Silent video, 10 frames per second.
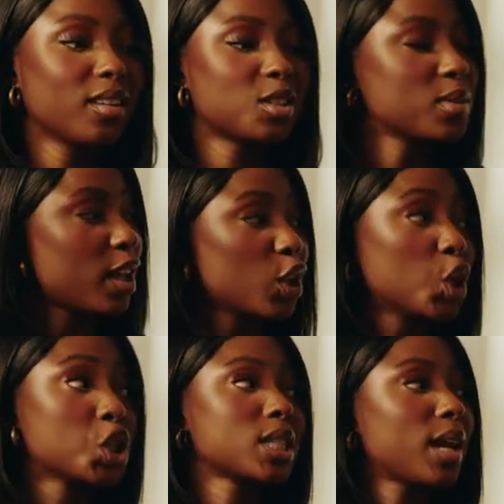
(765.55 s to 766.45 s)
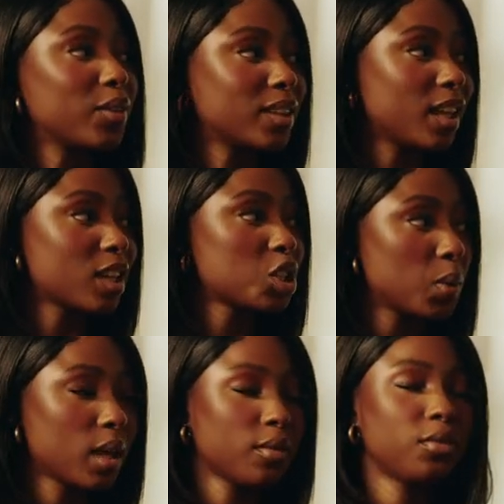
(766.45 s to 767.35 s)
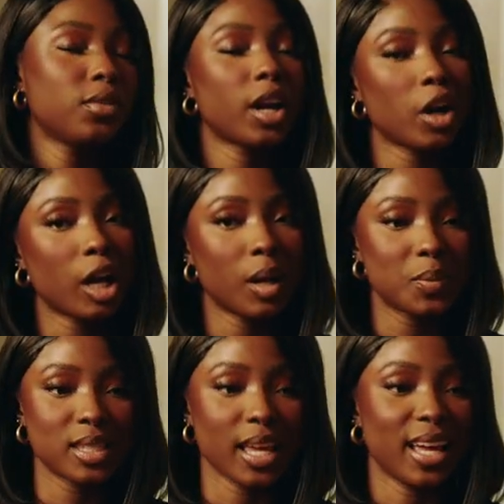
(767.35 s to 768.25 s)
She was like allergic to everything, and she would get flare-ups,